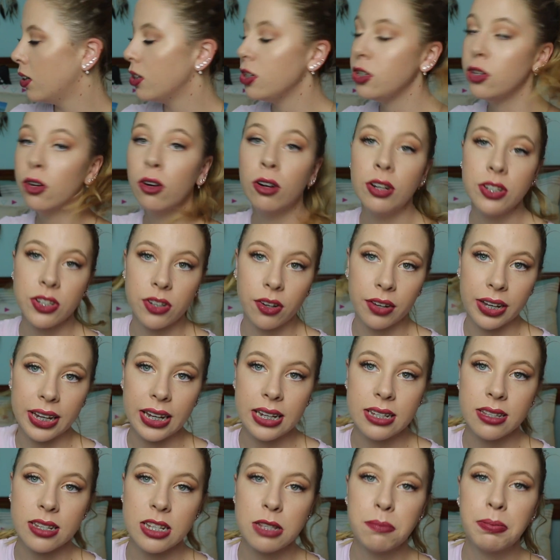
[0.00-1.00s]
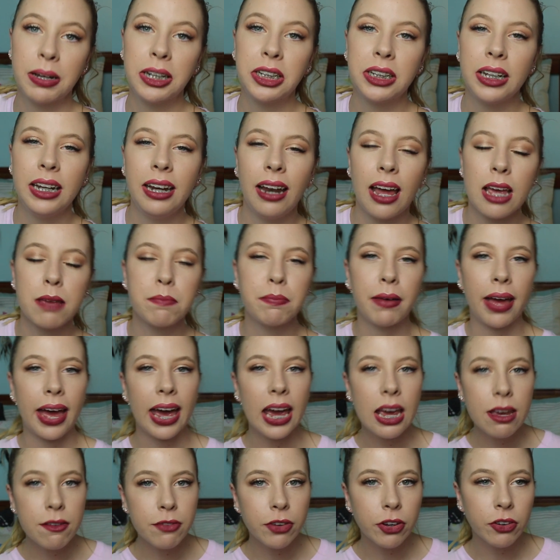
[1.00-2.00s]
your dog is, especially like
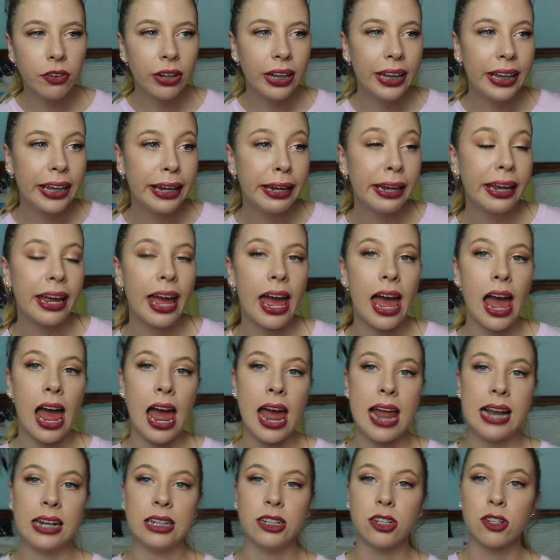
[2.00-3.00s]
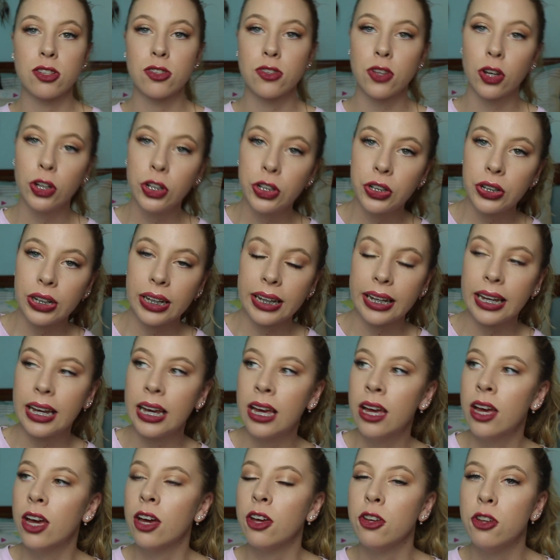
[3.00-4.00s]
behaviorally and
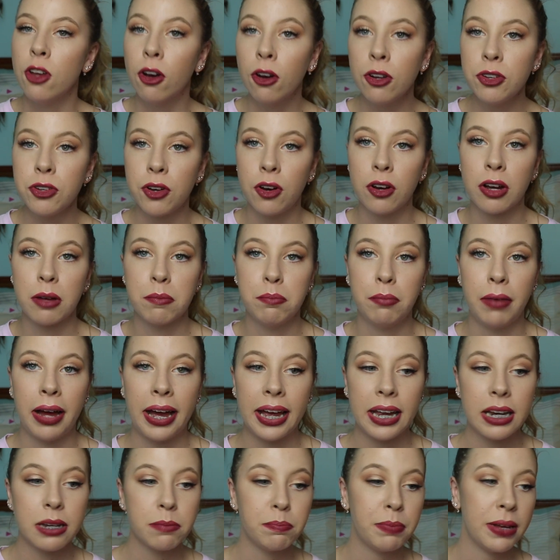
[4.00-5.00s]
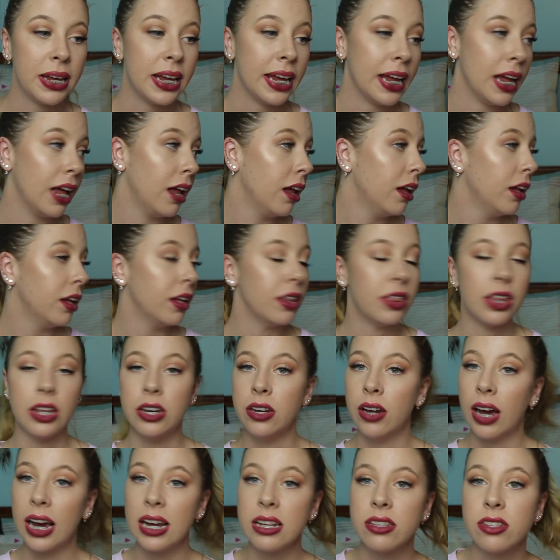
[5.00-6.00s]
socially. Your dog might be the
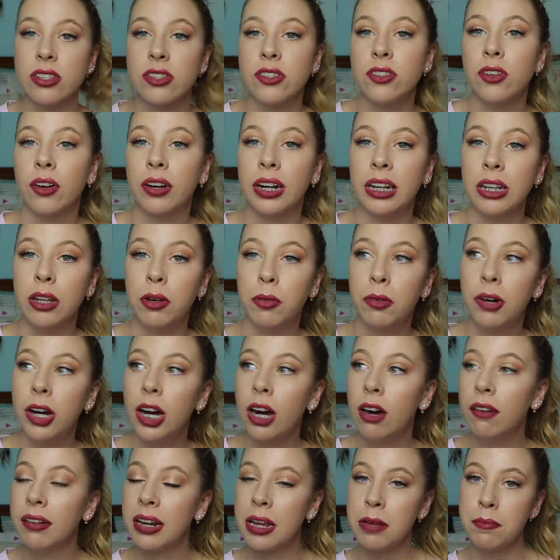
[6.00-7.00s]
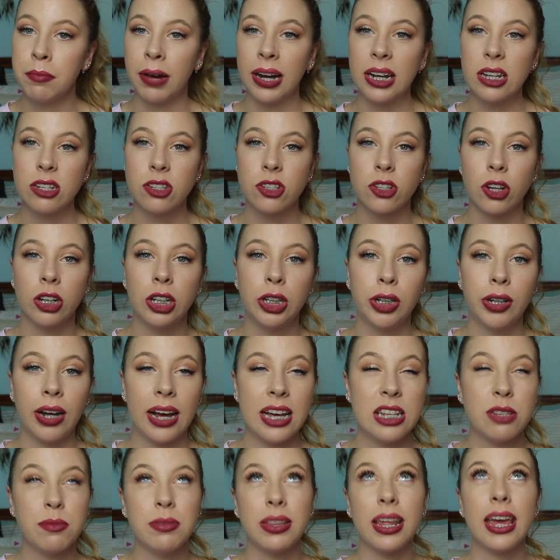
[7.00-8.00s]
nicest dog in the world, it might
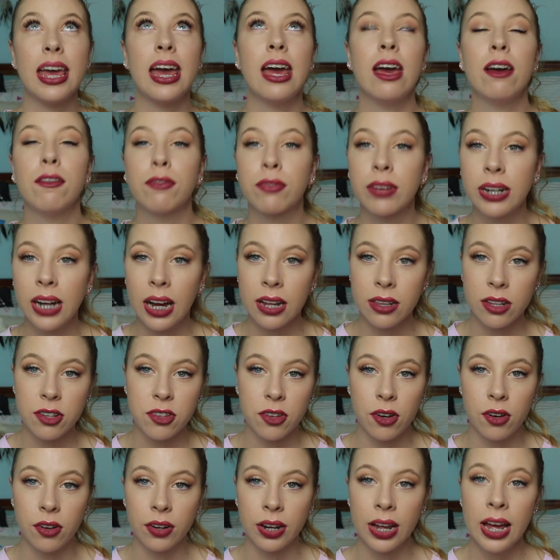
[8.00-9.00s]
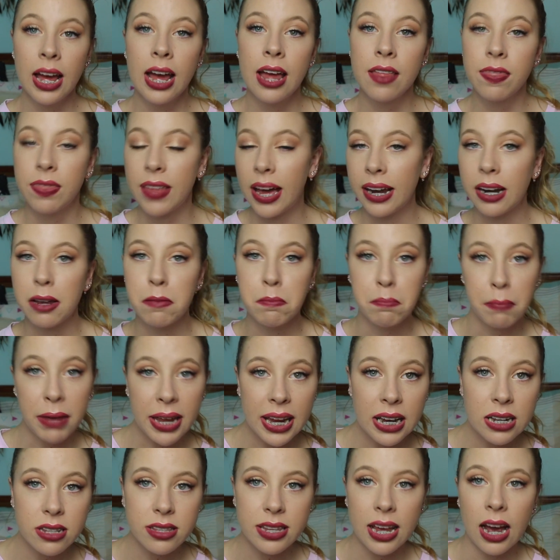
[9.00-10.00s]
socialize with every other dog that it
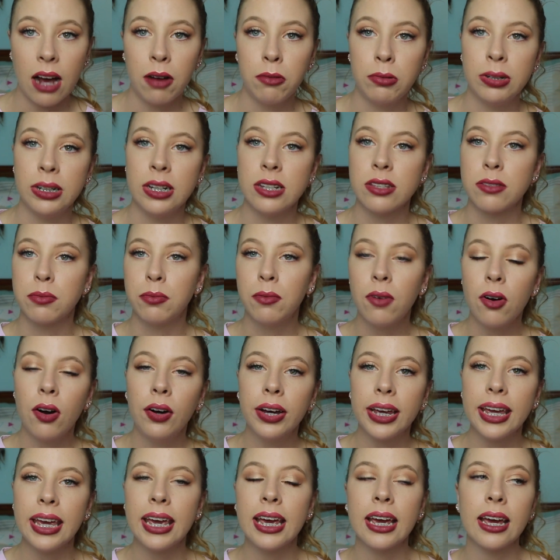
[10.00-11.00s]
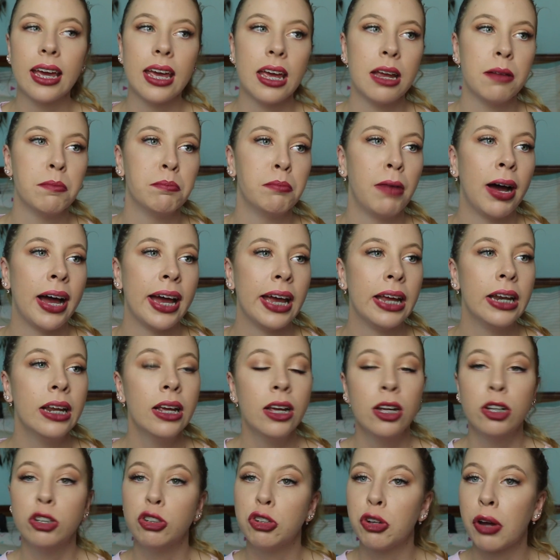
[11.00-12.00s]
meets out when it's walking, it might
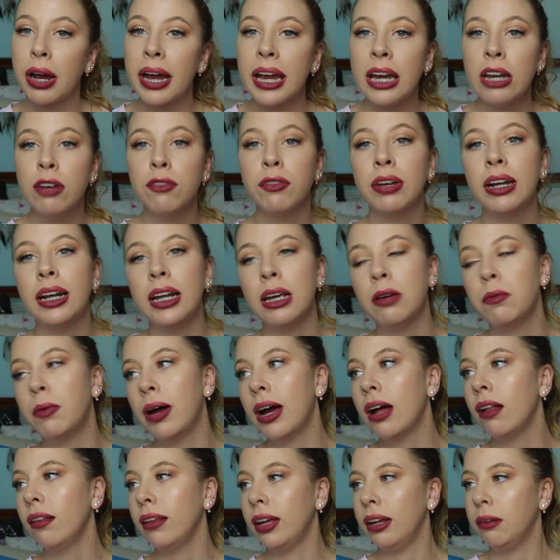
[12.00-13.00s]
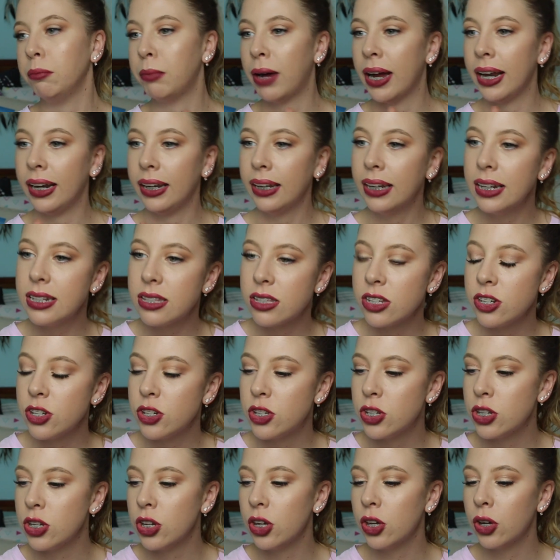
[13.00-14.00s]
train really well, it might
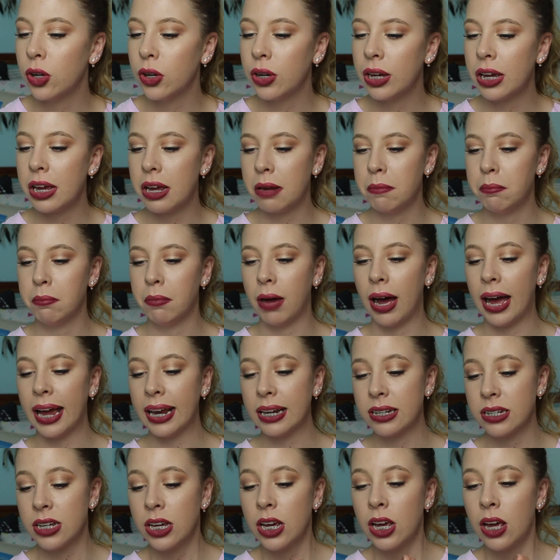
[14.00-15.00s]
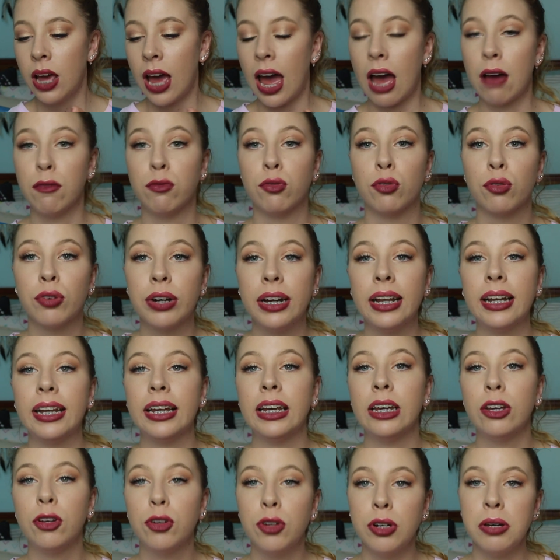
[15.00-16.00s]
listen to you, it might have
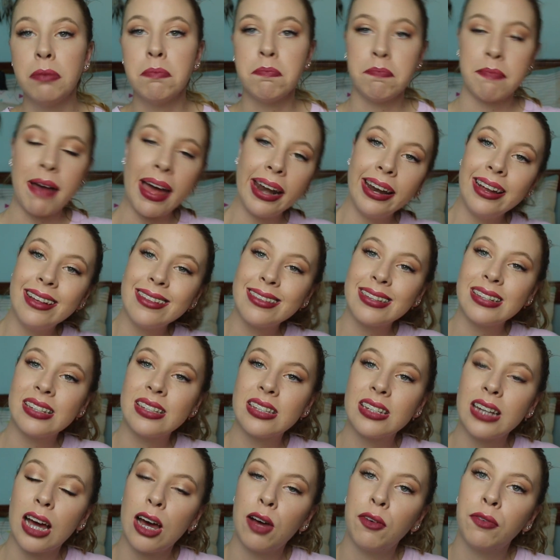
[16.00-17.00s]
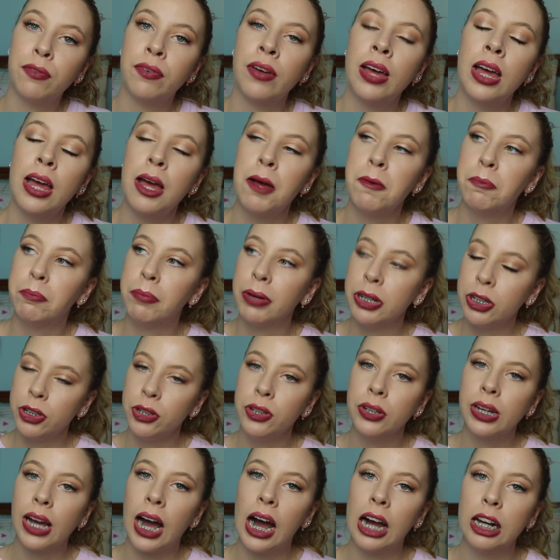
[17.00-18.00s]
really good manners and stuff, but
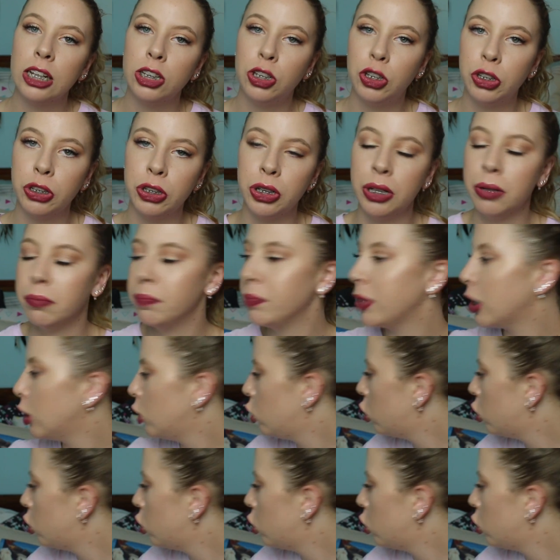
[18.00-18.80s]
you can't assume,